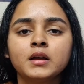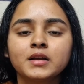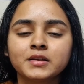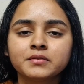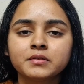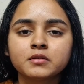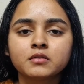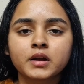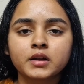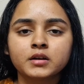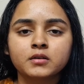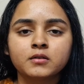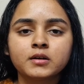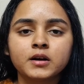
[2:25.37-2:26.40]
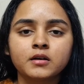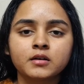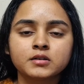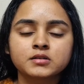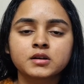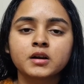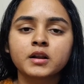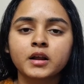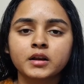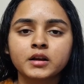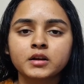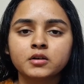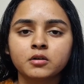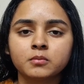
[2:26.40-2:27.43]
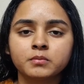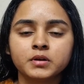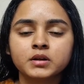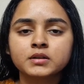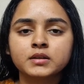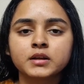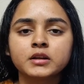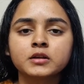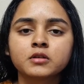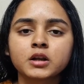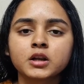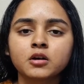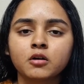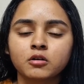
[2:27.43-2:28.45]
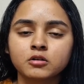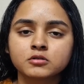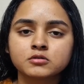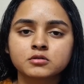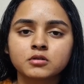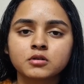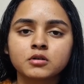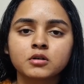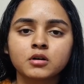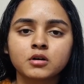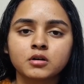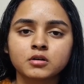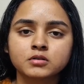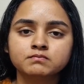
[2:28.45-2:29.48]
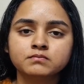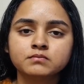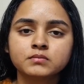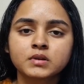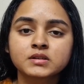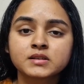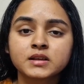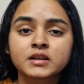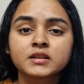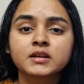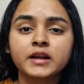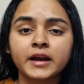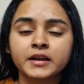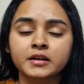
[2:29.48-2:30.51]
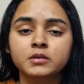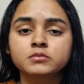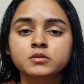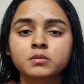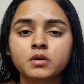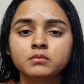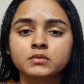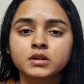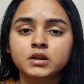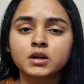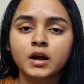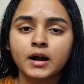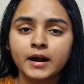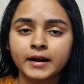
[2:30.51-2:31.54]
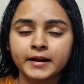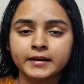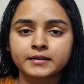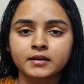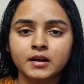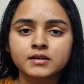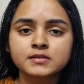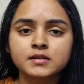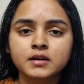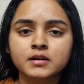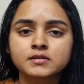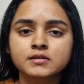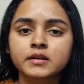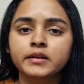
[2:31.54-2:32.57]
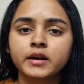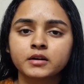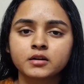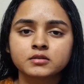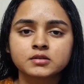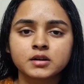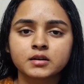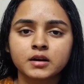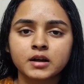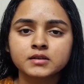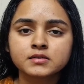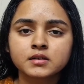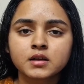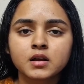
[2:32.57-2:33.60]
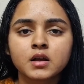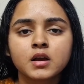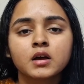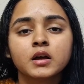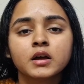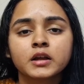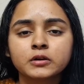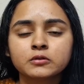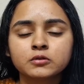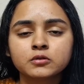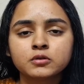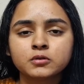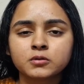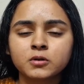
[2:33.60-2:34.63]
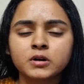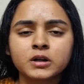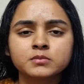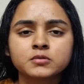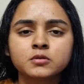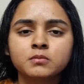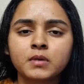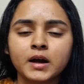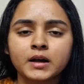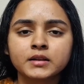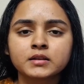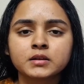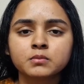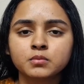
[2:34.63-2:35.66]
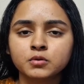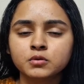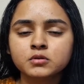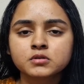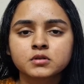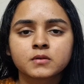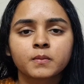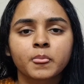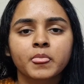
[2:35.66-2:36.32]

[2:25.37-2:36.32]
If you cannot understand any topic, then you can also see the diagrams from the atlas, that is the Netter's atlas. You do not have to buy the books.